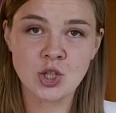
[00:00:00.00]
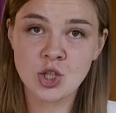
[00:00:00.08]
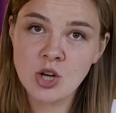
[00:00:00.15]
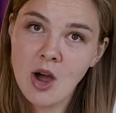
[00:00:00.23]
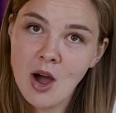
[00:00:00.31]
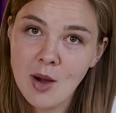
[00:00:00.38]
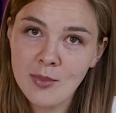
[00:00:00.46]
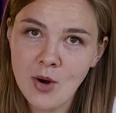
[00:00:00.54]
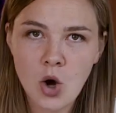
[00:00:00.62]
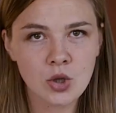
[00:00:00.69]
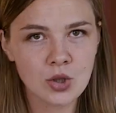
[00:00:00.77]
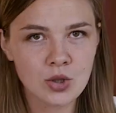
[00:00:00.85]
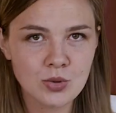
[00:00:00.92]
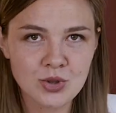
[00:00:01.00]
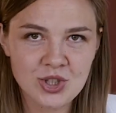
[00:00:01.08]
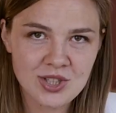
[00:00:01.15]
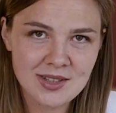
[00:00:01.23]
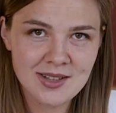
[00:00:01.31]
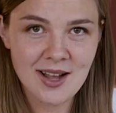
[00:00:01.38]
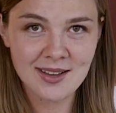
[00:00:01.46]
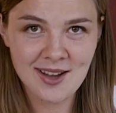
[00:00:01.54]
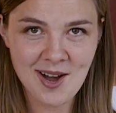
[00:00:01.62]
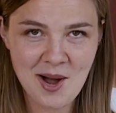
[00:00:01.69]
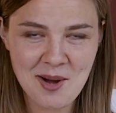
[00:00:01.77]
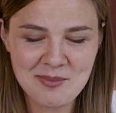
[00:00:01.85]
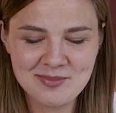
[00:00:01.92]
shop on
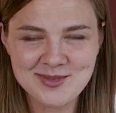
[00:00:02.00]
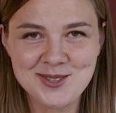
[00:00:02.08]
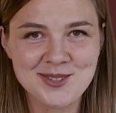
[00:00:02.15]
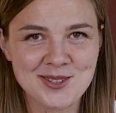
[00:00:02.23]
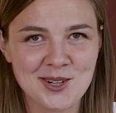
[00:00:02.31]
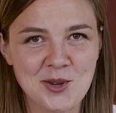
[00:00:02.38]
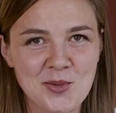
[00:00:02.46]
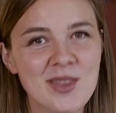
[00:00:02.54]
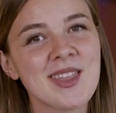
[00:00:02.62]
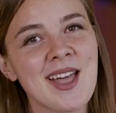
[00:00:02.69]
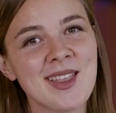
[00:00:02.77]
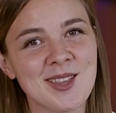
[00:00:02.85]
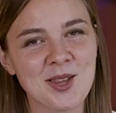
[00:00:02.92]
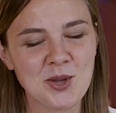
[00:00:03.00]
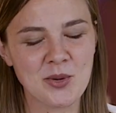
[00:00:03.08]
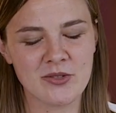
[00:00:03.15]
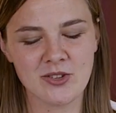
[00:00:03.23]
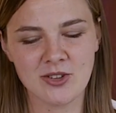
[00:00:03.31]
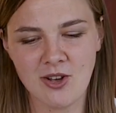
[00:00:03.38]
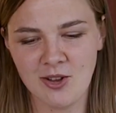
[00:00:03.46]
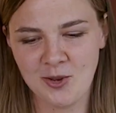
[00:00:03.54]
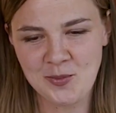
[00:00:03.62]
Gucci.com to start with, and then Louis Vuitton.